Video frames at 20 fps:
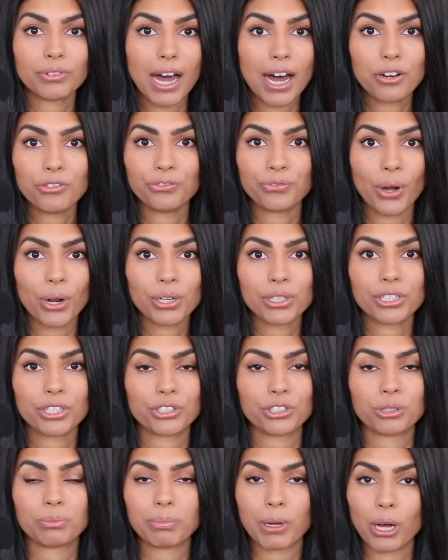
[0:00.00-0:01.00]
how far did
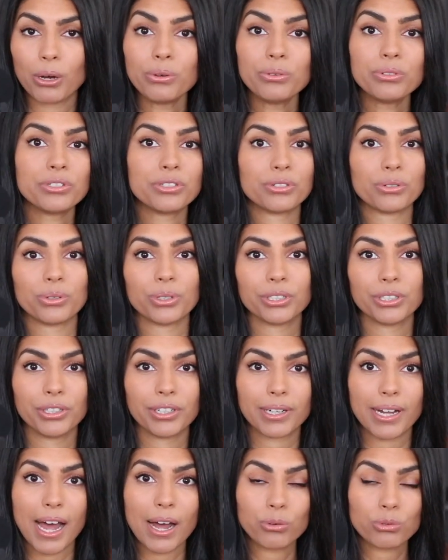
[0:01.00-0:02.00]
your post or your
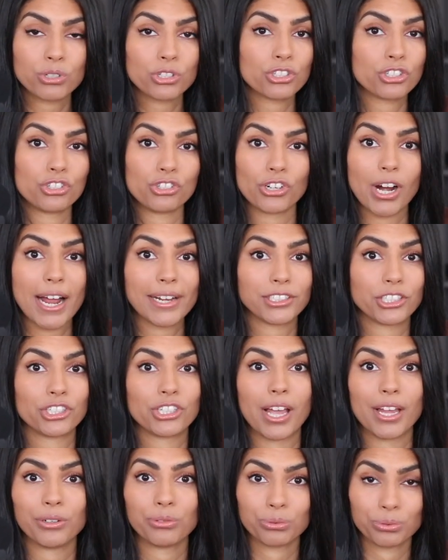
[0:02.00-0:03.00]
account stretch
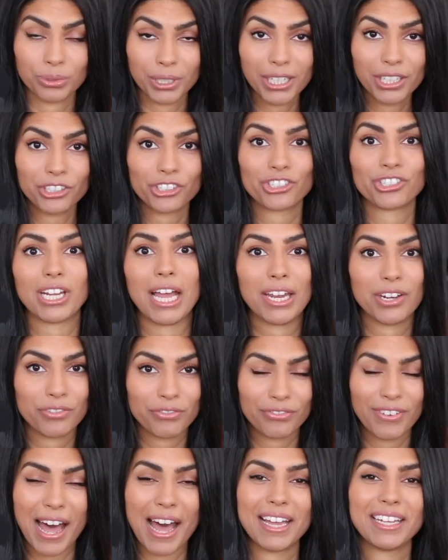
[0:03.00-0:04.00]
and reach and
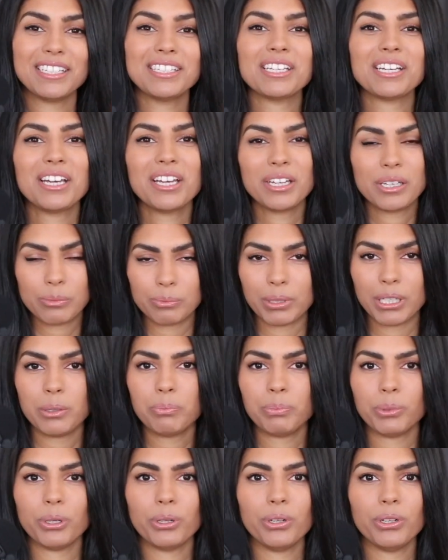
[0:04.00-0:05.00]
find
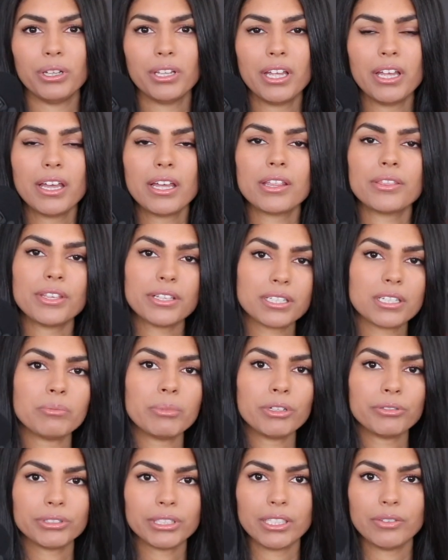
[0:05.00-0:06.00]
people? This can
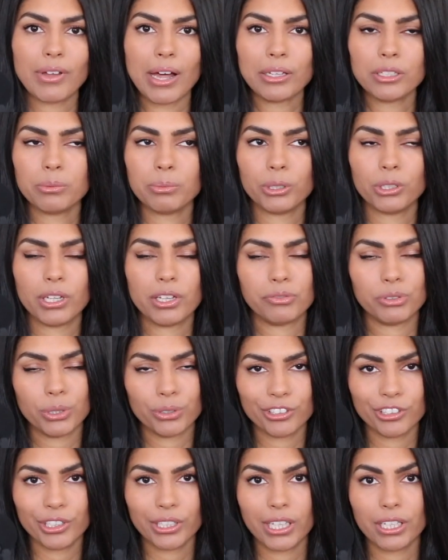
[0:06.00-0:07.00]
be really valuable if
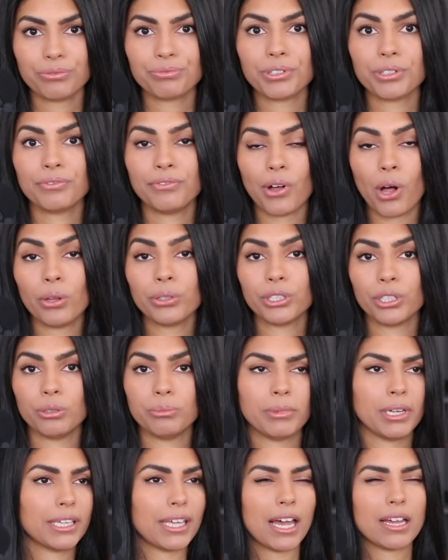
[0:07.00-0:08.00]
you're looking for
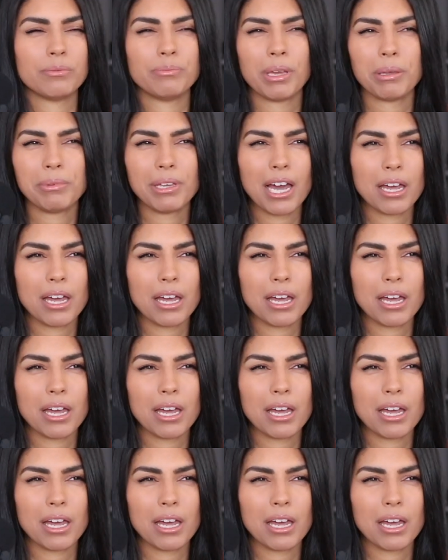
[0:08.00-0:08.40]
volume. Again, maybe